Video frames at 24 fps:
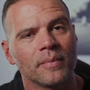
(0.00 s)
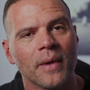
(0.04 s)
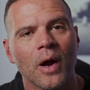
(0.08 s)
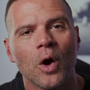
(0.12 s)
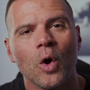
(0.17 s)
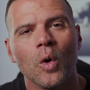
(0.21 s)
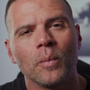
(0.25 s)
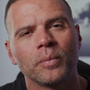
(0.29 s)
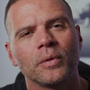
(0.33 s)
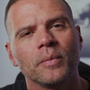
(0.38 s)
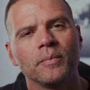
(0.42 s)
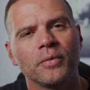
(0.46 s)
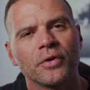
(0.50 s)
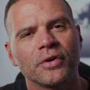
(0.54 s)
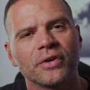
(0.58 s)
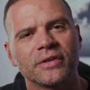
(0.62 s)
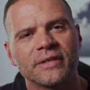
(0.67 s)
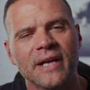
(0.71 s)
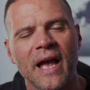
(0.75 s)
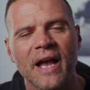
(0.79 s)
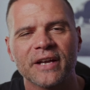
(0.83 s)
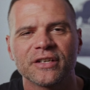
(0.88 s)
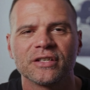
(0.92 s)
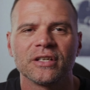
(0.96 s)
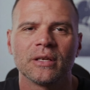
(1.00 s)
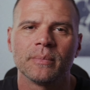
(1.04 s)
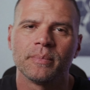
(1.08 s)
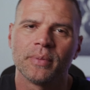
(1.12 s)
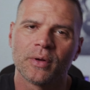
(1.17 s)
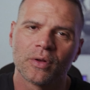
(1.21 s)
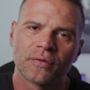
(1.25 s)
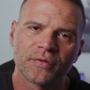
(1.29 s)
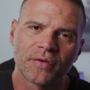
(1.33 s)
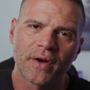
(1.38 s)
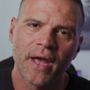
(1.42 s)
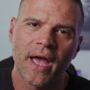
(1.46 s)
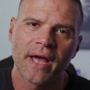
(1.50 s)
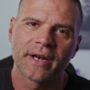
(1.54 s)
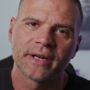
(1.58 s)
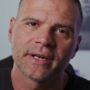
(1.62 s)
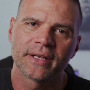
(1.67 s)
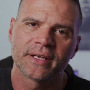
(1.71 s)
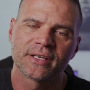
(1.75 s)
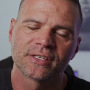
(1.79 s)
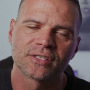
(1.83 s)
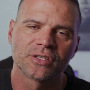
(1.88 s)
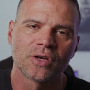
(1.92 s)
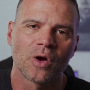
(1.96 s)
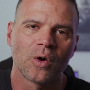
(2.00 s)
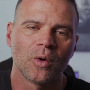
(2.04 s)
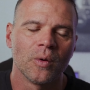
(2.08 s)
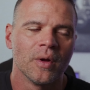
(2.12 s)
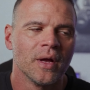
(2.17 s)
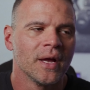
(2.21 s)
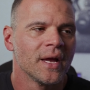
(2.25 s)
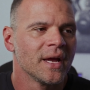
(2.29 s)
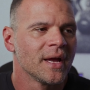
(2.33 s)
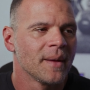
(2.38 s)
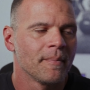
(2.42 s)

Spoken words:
My home computer is actually built for editing, so